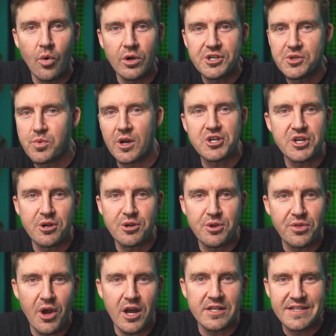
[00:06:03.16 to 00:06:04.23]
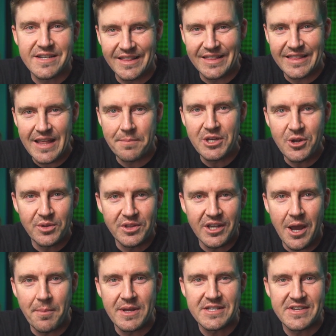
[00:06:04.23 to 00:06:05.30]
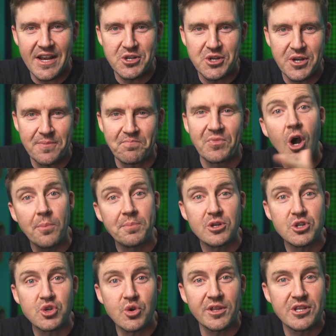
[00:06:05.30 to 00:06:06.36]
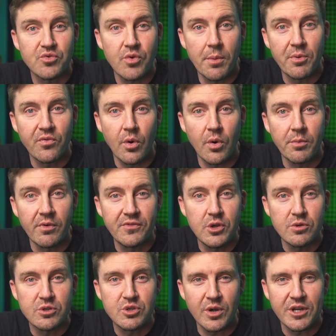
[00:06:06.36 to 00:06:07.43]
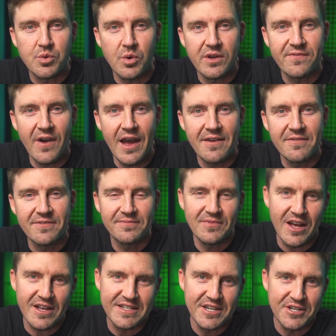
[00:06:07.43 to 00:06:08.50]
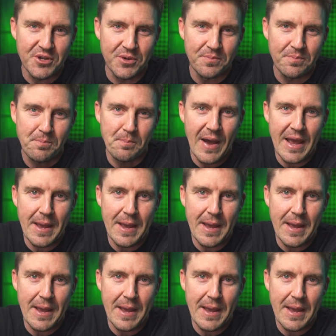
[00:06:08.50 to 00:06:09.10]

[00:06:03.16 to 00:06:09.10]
or just want to share your thoughts, let me know in the comments section. Hope you enjoyed this RoboForm review 2025. I'll see you soon.